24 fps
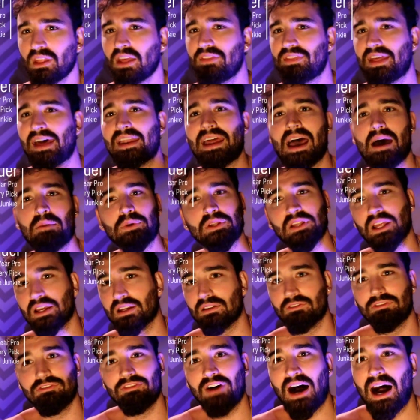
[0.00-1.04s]
And that happened
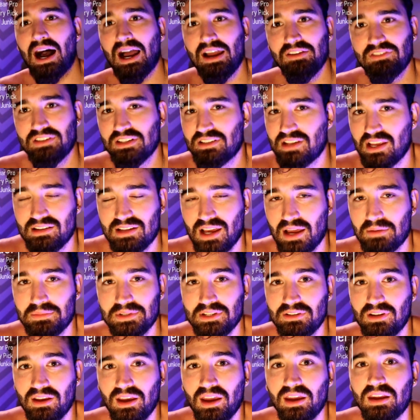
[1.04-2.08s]
like five to ten
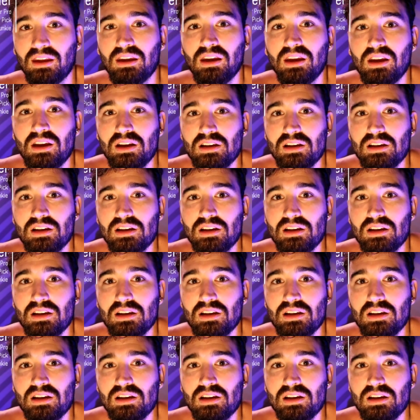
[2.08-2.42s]
times a day.